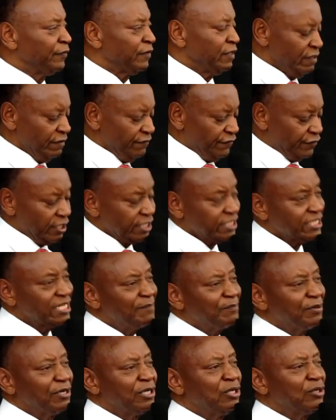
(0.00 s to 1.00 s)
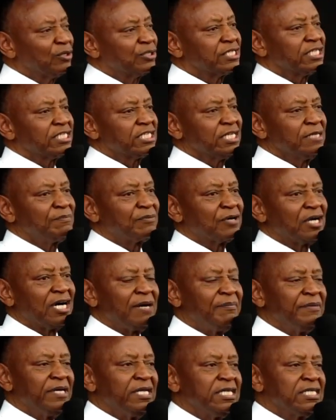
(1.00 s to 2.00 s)
For example, he looks at Abraham and
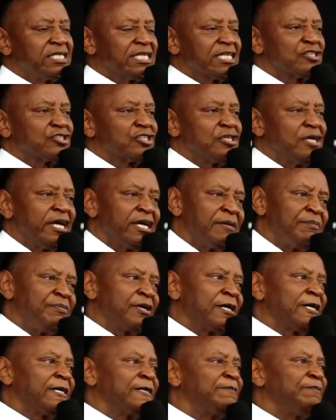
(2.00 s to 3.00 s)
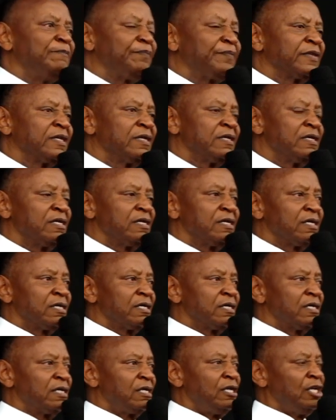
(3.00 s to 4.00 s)
he tells Abraham,
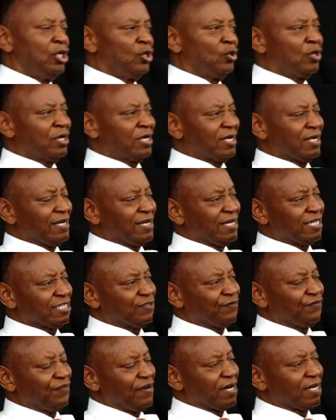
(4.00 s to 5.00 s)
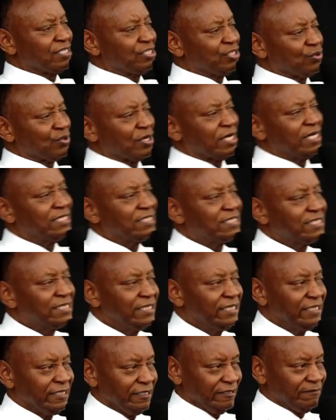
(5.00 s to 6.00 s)
Look as far as you can
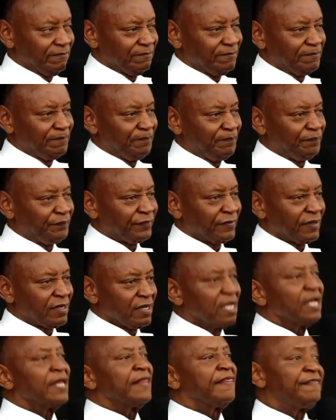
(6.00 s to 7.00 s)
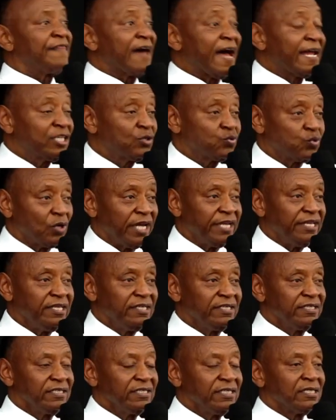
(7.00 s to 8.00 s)
see. That one,
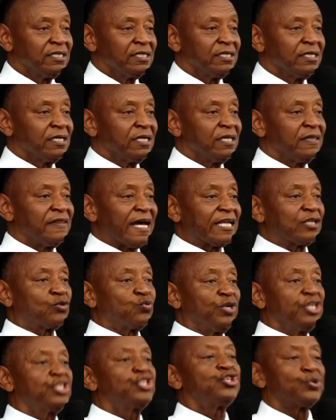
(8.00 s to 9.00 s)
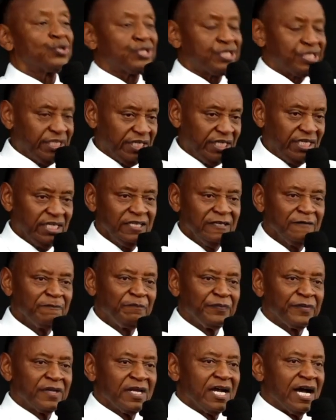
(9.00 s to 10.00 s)
that which you see,
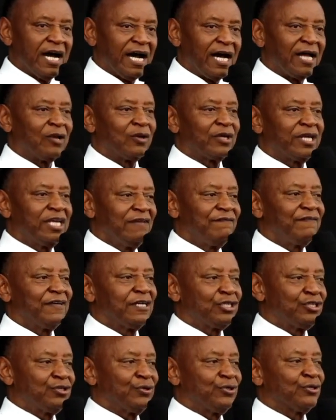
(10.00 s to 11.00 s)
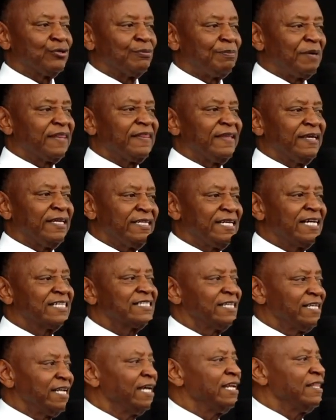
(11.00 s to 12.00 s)
I'll give it to you. But it doesn't
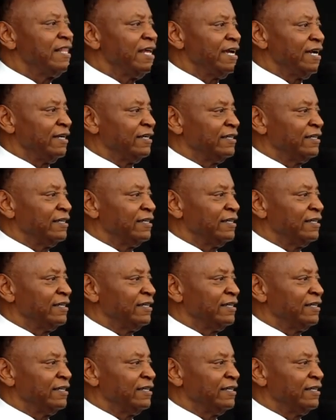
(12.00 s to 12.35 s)
end there.